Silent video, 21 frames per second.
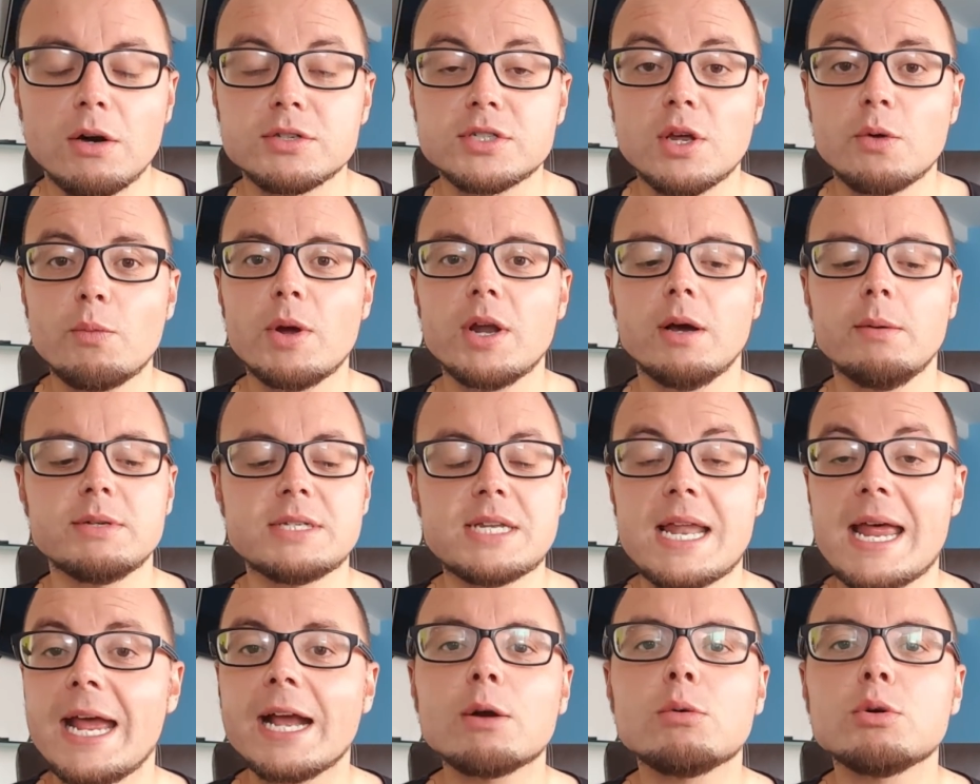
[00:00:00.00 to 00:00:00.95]
So when I was
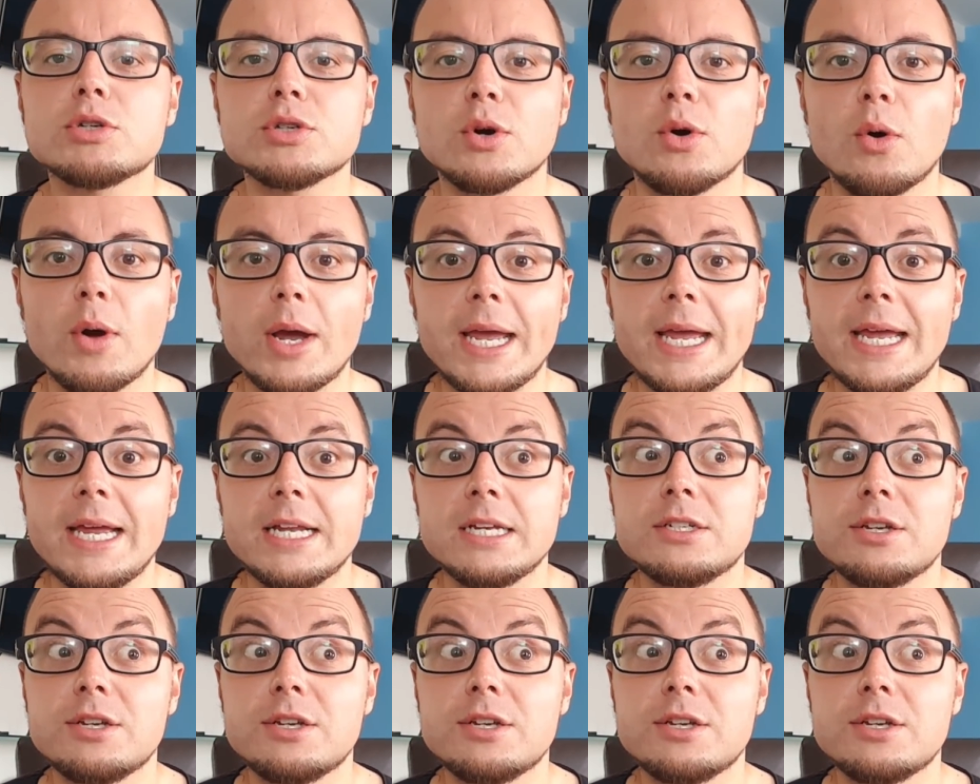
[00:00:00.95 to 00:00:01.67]
in Ecuador in